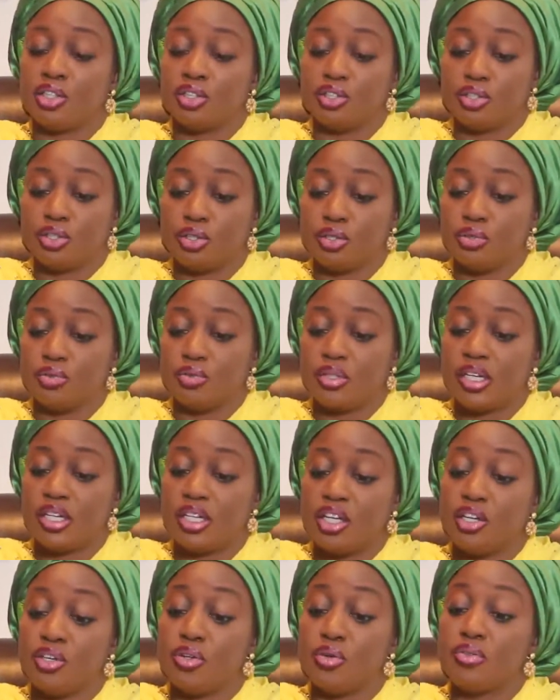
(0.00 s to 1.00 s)

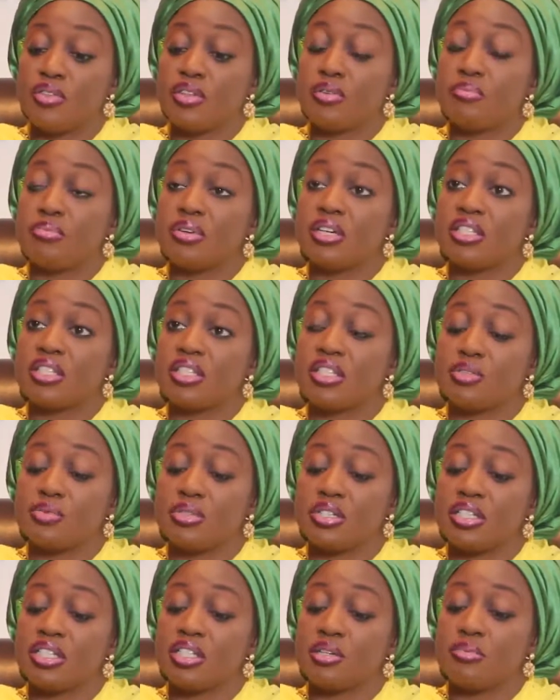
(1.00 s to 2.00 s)
children, youth, and persons
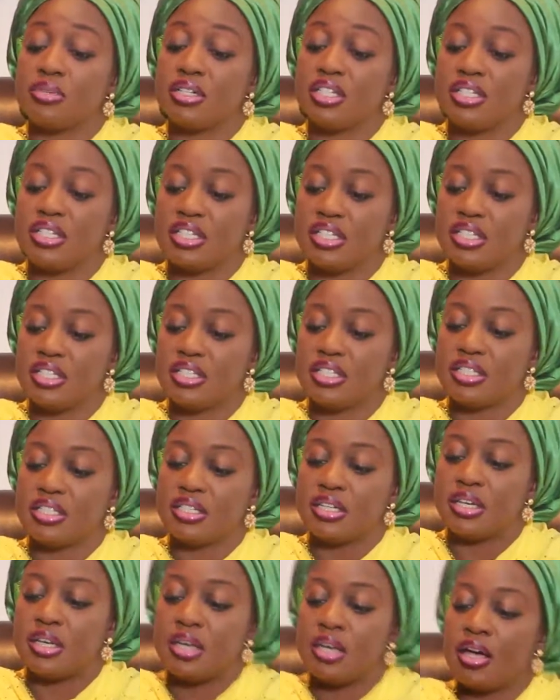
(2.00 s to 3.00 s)
with disabilities,
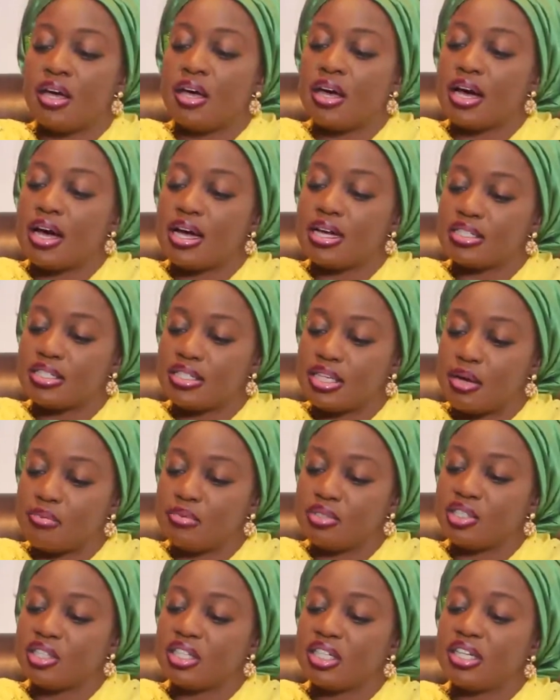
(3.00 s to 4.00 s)
I
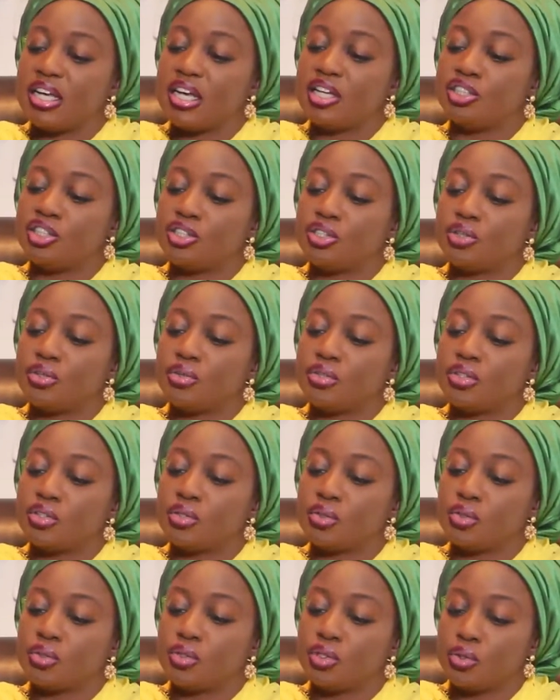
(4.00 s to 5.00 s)
established an NGO in
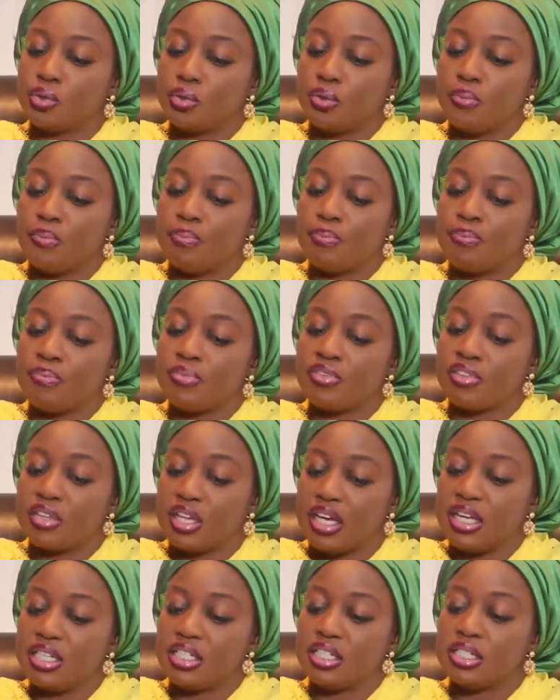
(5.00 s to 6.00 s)
Sokoto
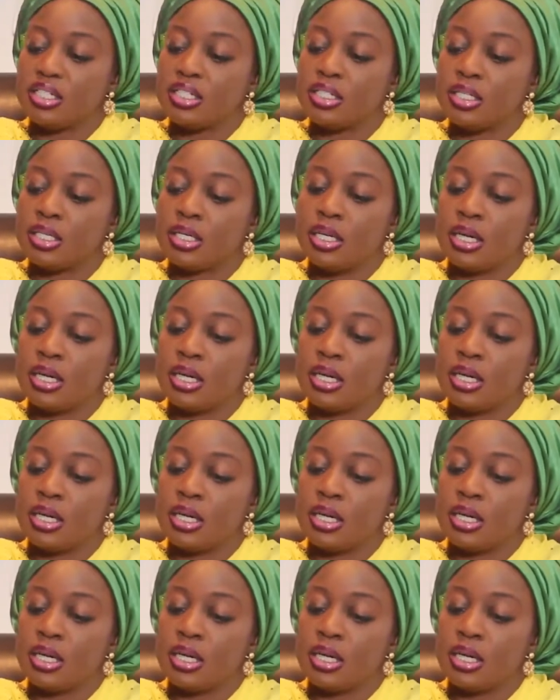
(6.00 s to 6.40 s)
State,